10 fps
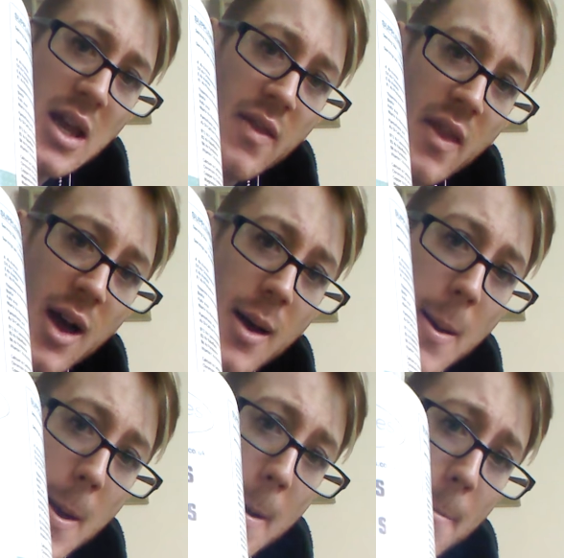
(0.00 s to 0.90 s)
in there.
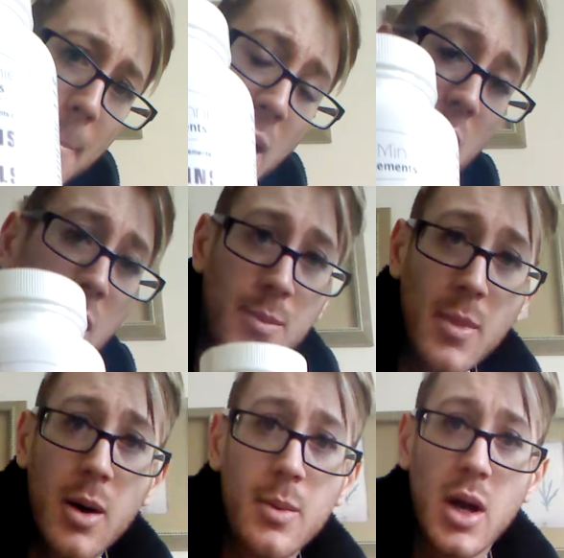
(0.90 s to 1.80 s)
But I'm
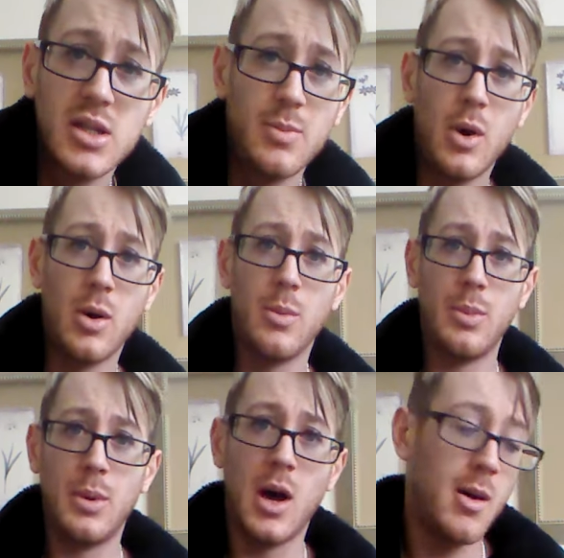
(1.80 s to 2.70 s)
going to pop
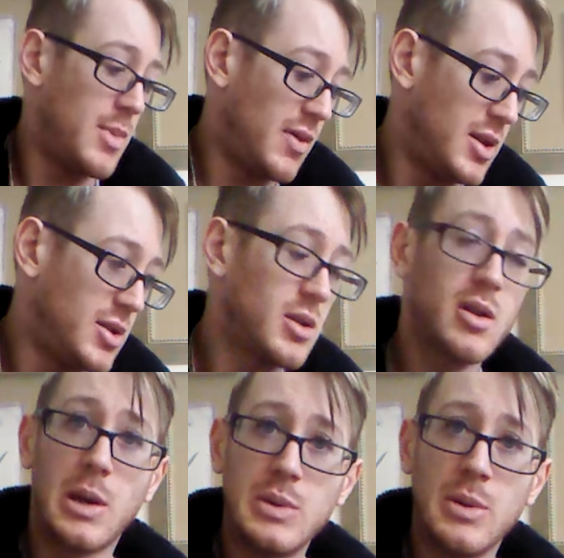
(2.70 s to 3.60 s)
in the
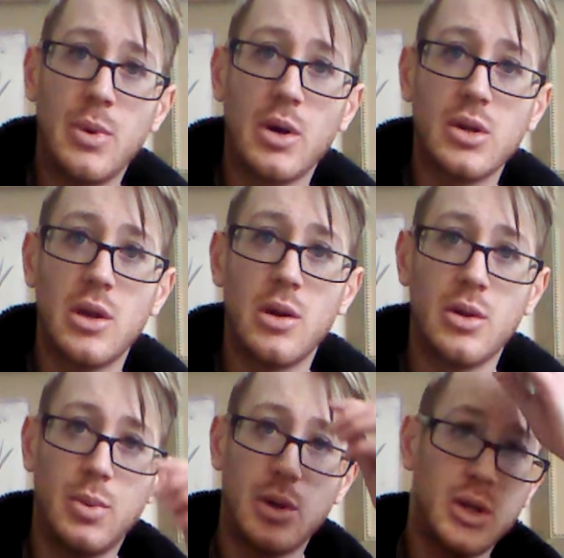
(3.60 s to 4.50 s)
description box
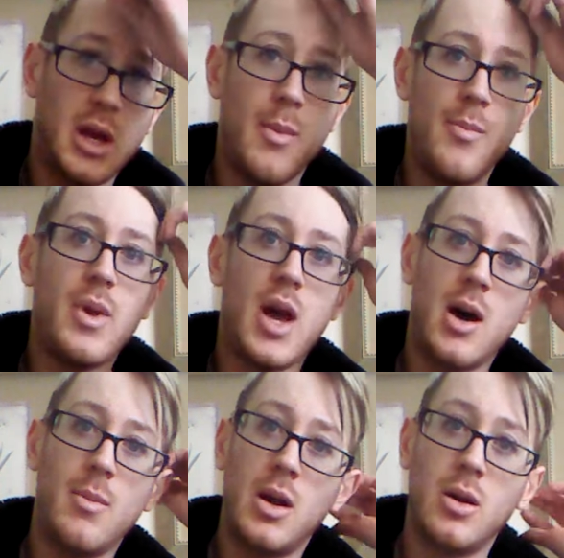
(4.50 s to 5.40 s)
along the bottom,
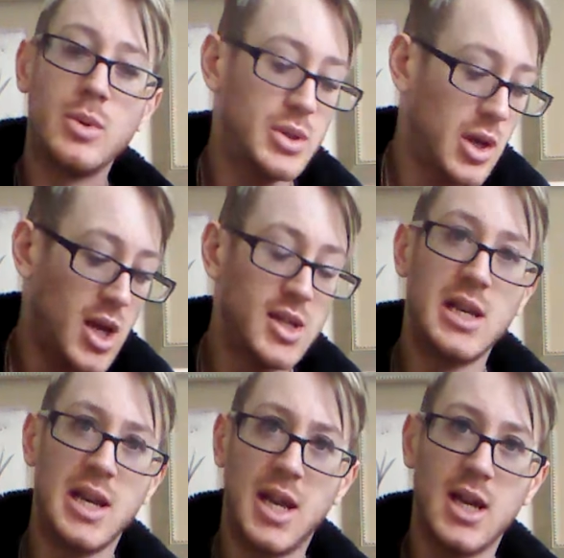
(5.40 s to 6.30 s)
and I'm also going
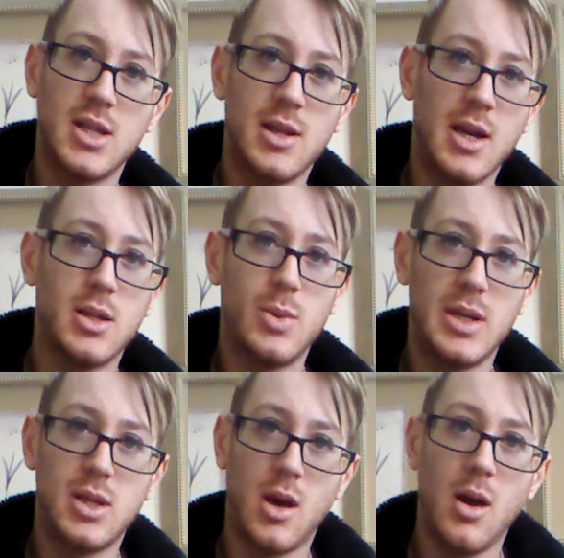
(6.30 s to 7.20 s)
to link it to their
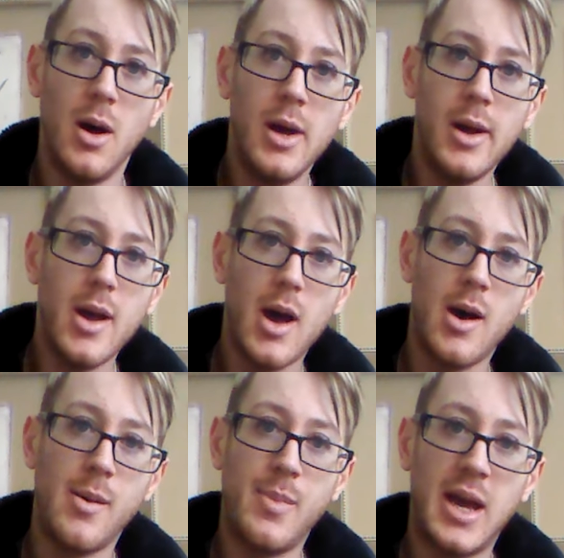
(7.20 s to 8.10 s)
Twitter
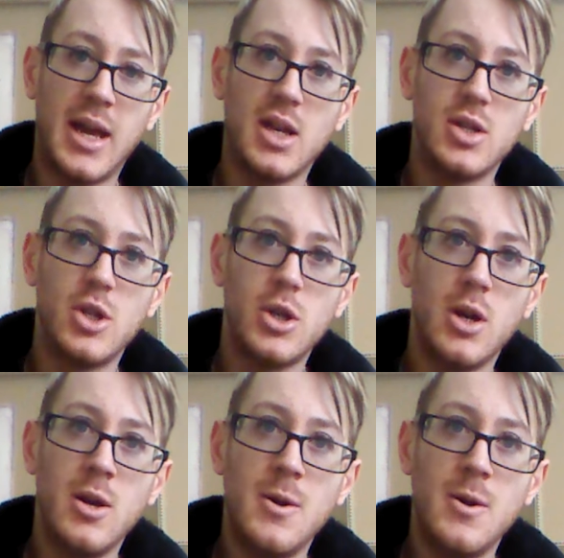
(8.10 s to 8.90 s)
page,